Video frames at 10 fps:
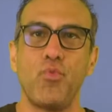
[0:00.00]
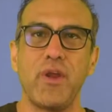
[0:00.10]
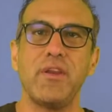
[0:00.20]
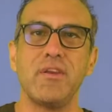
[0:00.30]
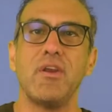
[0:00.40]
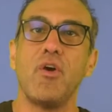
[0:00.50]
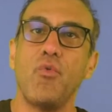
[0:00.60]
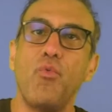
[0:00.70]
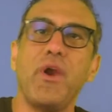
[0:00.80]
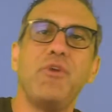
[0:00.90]
written,
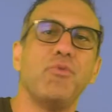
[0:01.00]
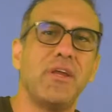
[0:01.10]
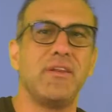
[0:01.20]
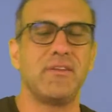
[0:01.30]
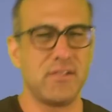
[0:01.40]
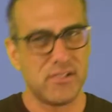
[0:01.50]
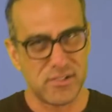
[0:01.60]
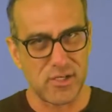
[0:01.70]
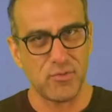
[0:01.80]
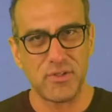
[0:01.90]
rewritten,
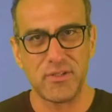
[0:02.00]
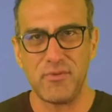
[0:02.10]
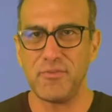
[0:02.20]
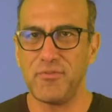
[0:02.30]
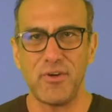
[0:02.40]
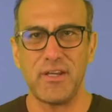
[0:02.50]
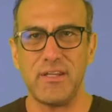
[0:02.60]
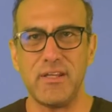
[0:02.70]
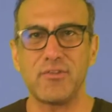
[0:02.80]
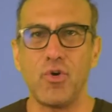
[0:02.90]
shared with someone for
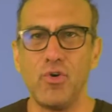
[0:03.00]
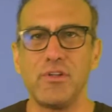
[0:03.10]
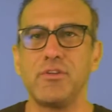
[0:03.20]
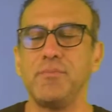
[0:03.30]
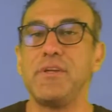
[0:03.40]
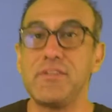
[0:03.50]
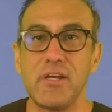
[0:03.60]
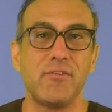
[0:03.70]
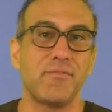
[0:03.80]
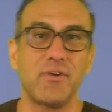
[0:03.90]
ideas only to be
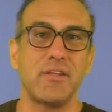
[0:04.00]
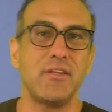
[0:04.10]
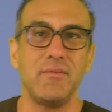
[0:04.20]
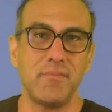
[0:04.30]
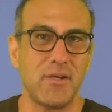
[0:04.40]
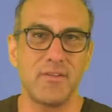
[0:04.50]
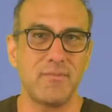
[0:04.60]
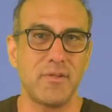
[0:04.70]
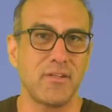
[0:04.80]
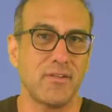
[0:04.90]
shelved for 18 months
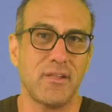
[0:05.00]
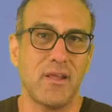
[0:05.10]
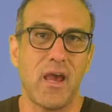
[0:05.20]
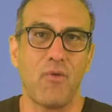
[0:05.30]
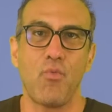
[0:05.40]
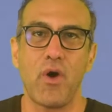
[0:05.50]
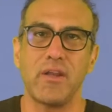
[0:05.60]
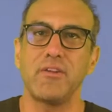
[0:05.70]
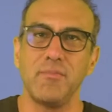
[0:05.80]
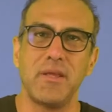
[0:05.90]
because I
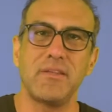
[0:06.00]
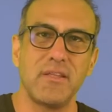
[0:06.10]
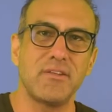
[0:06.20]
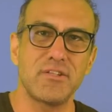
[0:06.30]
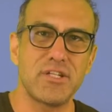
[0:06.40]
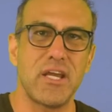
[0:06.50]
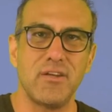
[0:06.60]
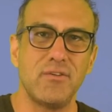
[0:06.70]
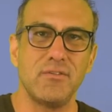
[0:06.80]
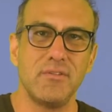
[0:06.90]
wanted to make this
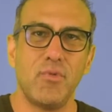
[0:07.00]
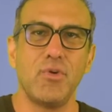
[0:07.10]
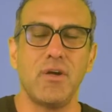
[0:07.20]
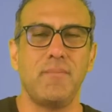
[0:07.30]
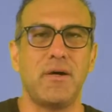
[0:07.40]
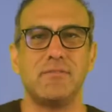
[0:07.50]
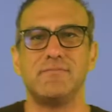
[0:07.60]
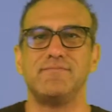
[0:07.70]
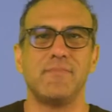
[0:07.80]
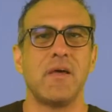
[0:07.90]
channel more about
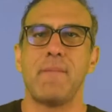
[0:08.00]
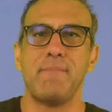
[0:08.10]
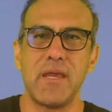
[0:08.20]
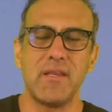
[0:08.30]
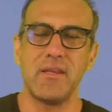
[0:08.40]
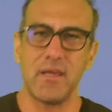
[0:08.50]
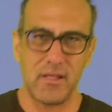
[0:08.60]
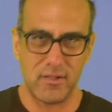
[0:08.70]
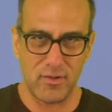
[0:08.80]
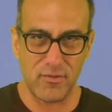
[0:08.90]
men
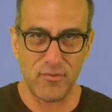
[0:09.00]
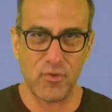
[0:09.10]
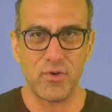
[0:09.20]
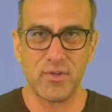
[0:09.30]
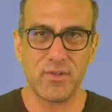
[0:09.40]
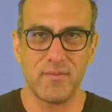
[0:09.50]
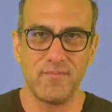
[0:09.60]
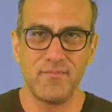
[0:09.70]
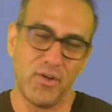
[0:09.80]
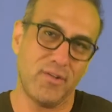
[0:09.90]
and their divorce.
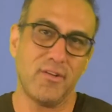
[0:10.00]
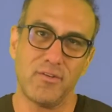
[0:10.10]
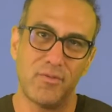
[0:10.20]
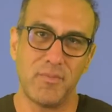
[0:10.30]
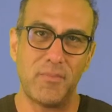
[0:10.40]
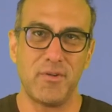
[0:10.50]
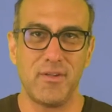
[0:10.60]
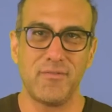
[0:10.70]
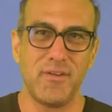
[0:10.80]
For instance, remember this